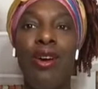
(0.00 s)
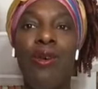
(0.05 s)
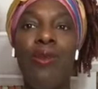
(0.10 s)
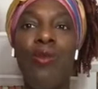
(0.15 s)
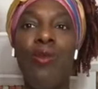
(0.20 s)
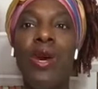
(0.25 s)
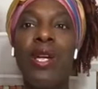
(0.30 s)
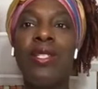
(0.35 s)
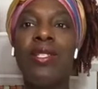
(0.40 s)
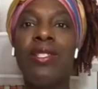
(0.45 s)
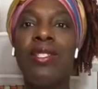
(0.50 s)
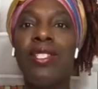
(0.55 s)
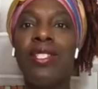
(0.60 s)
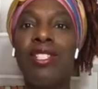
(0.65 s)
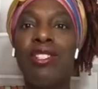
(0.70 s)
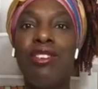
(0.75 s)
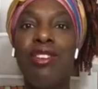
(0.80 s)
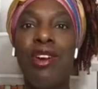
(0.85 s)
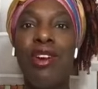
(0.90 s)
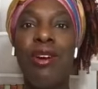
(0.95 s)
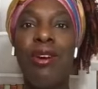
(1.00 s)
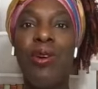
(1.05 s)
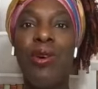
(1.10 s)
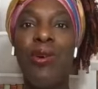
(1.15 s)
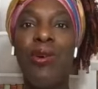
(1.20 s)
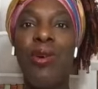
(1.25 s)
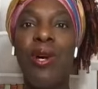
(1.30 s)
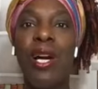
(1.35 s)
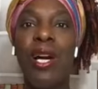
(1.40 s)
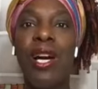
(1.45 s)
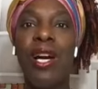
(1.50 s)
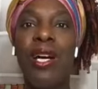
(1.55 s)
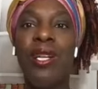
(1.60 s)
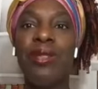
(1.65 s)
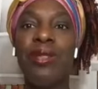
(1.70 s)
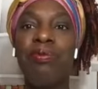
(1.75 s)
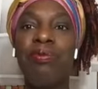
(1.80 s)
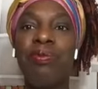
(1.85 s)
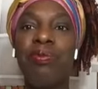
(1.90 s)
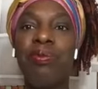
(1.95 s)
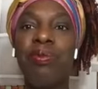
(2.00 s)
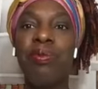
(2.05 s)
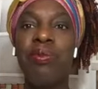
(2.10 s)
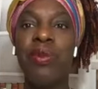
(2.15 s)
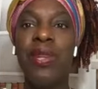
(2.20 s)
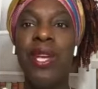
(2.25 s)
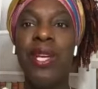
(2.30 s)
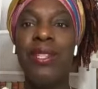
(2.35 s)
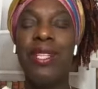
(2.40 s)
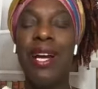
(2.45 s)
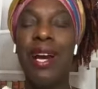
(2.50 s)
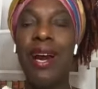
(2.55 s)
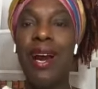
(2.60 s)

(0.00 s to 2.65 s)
wants to know the